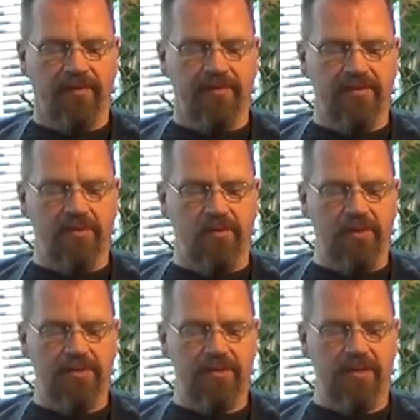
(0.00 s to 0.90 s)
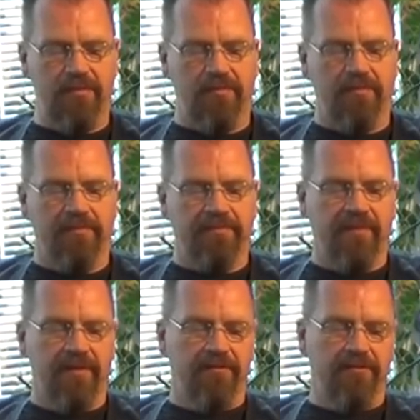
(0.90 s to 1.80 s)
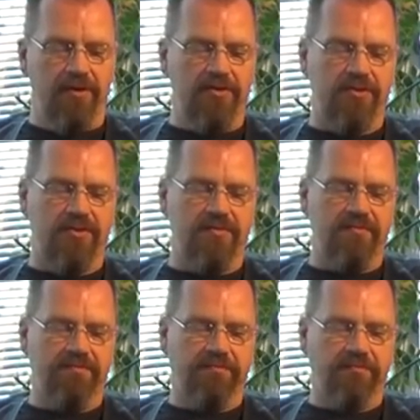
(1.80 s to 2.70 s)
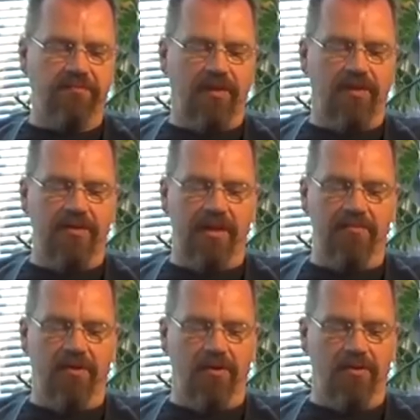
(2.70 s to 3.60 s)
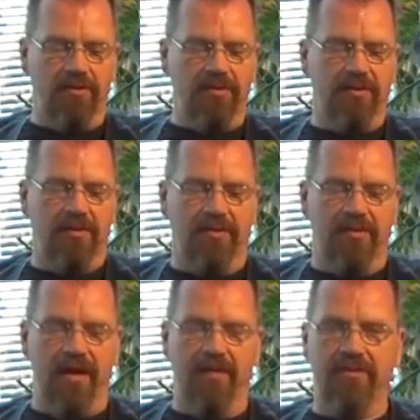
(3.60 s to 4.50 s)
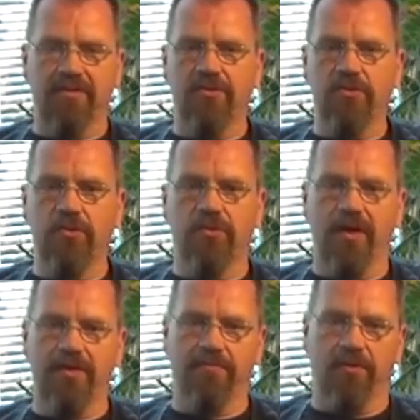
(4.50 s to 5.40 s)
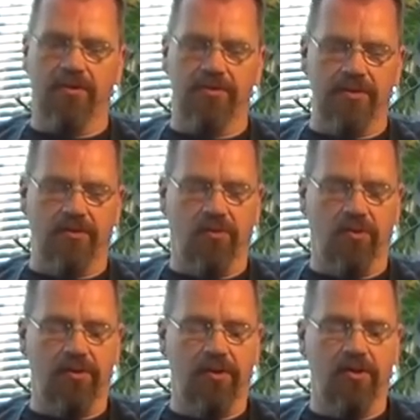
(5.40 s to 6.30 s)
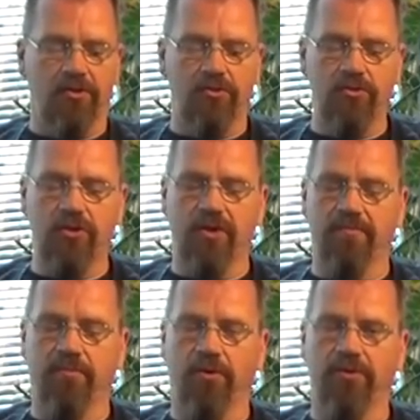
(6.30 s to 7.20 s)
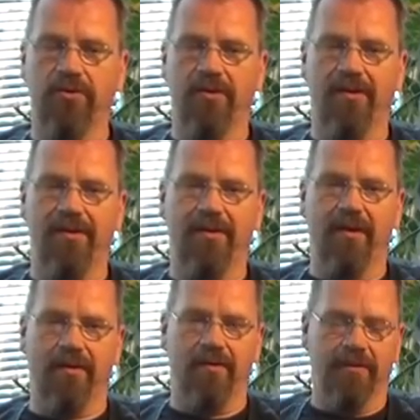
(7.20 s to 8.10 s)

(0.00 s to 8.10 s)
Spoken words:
So we'll see. First, Denmark. They have this new right party called Nye Borgerlige.